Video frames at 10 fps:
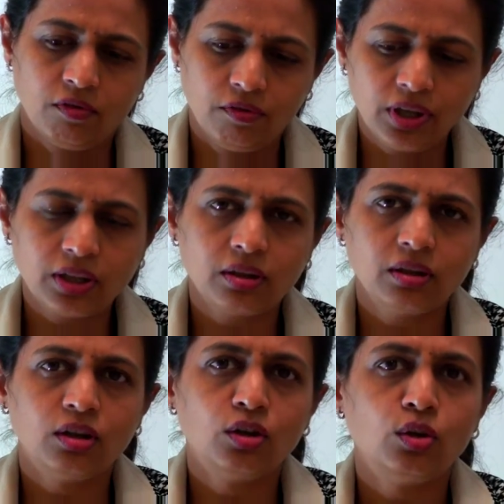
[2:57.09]

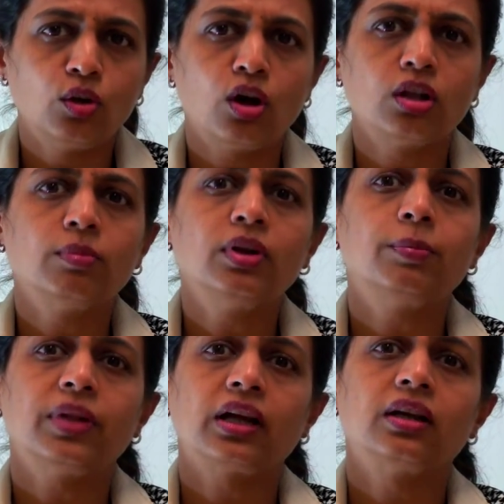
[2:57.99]
with
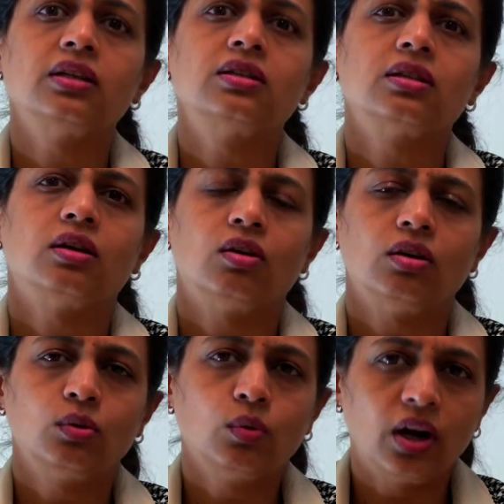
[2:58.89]
normal practice
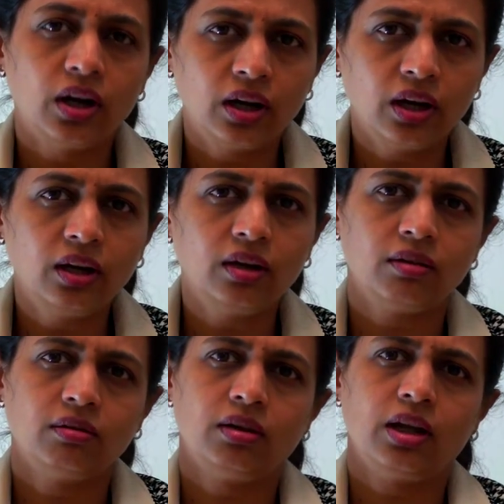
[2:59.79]
to
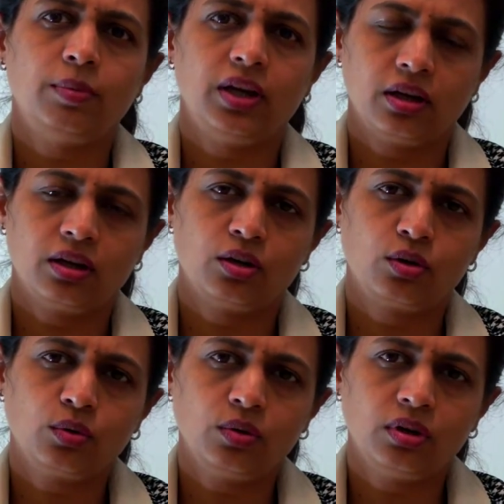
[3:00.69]
attend diabetic
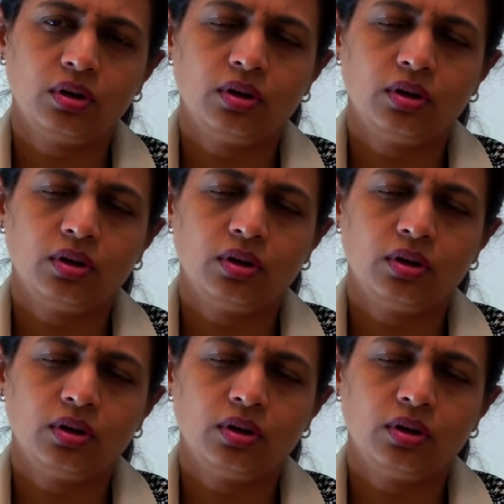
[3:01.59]
control